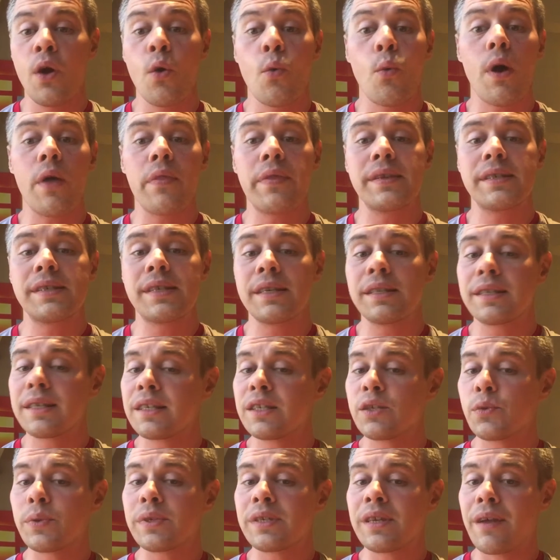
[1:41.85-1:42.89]
While this
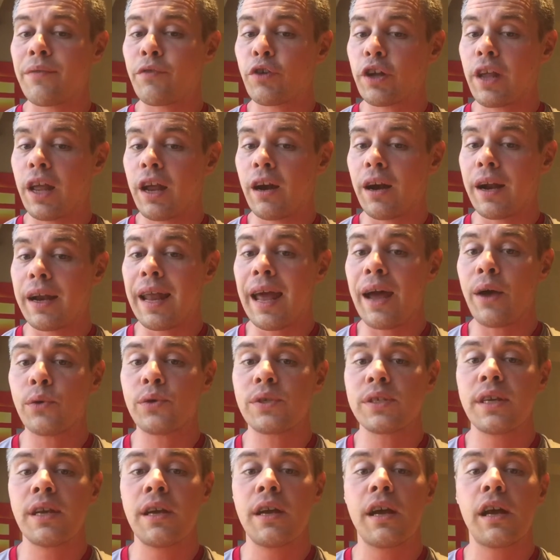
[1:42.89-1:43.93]
sentence was never carried
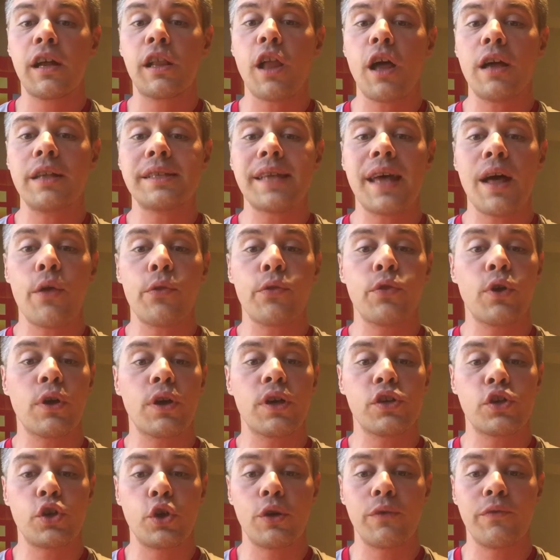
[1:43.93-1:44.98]
out, Claude's health took
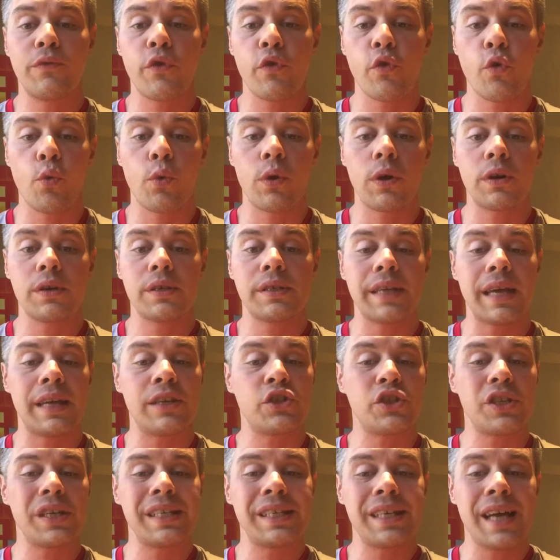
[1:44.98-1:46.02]
a turn for the worse, and
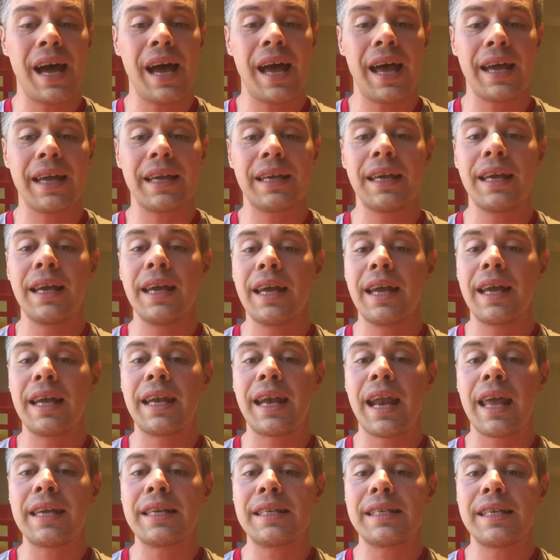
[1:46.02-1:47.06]
she died
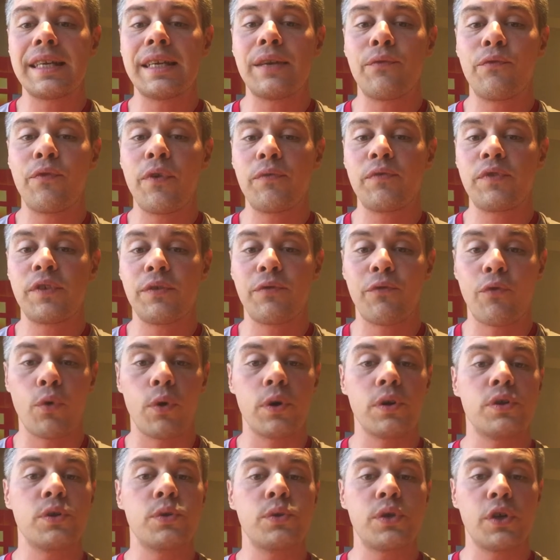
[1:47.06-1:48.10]
in
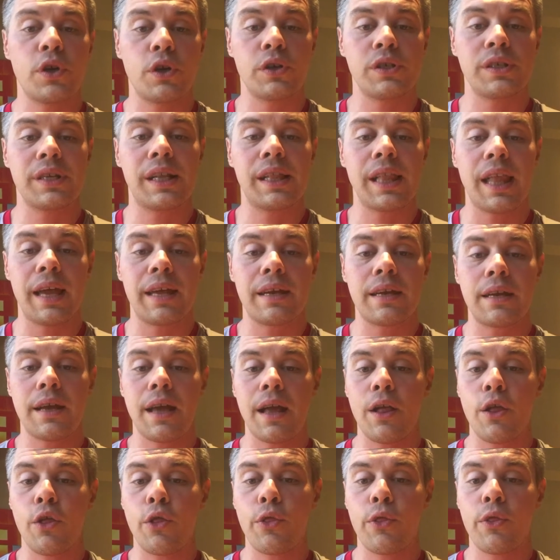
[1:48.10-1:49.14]
1954 due to her decline in
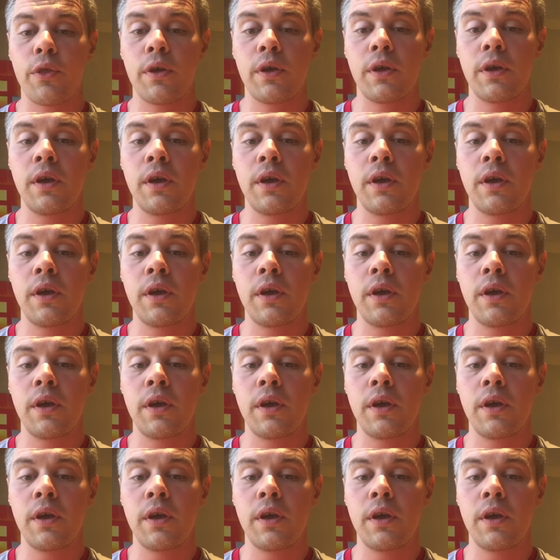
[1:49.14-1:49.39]
health.